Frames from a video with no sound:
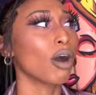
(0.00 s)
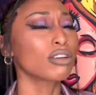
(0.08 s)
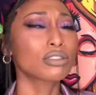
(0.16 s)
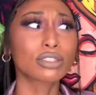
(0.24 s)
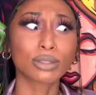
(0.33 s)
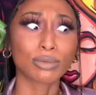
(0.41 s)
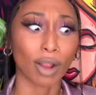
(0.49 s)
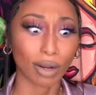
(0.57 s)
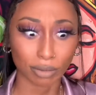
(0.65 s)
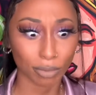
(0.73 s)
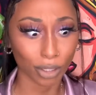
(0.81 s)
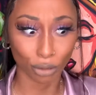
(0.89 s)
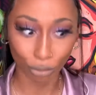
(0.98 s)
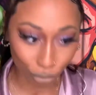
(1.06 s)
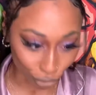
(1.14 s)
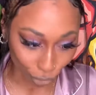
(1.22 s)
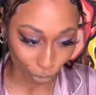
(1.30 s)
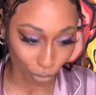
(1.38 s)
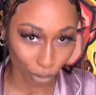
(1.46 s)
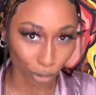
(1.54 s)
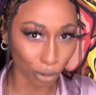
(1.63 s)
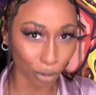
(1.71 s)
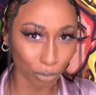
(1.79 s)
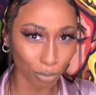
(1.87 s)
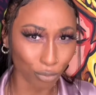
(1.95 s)
Also subscribe to my YouTube, you
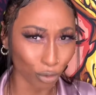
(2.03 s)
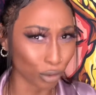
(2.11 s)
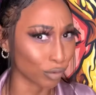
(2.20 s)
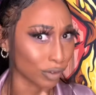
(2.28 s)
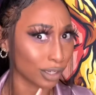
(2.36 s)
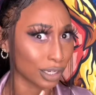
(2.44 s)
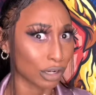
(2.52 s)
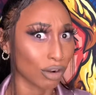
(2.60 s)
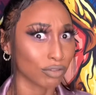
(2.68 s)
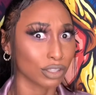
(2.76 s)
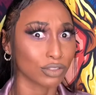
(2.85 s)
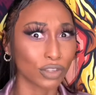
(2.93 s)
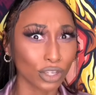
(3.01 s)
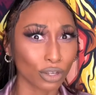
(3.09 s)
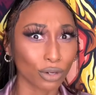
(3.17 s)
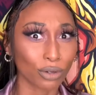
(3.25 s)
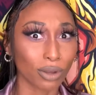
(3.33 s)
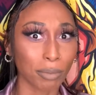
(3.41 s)
know, before you even get off this video.